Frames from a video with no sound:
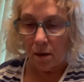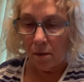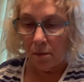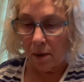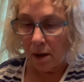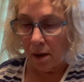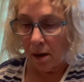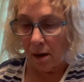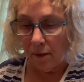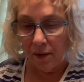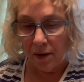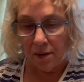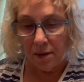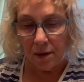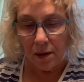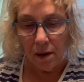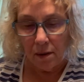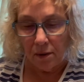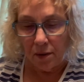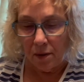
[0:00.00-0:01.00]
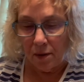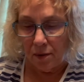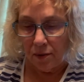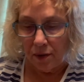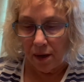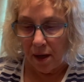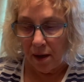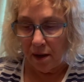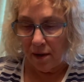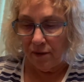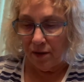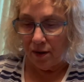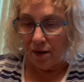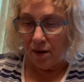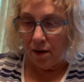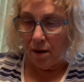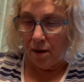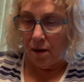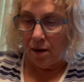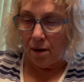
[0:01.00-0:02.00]
and every color you can think of is
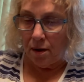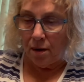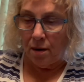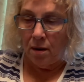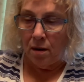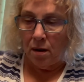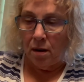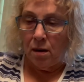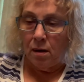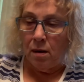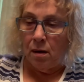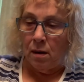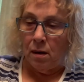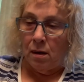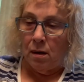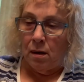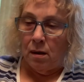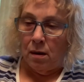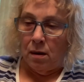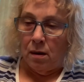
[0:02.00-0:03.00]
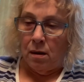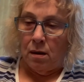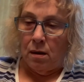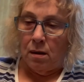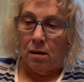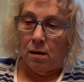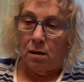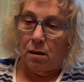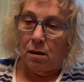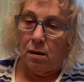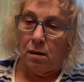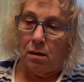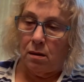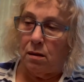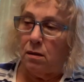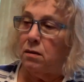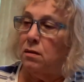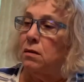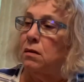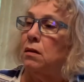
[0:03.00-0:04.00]
in here. Uh,
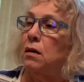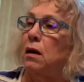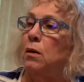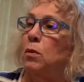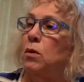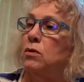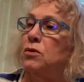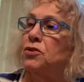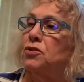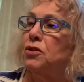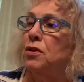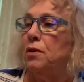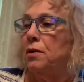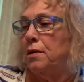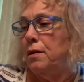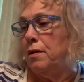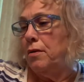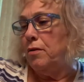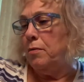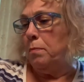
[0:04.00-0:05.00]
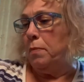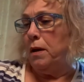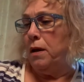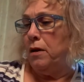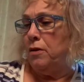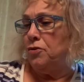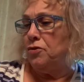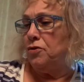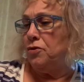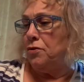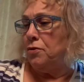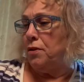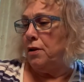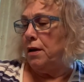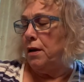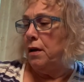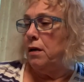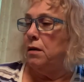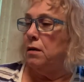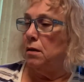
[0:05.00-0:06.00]
let's see, I won't show you this picture
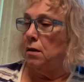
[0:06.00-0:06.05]
yet.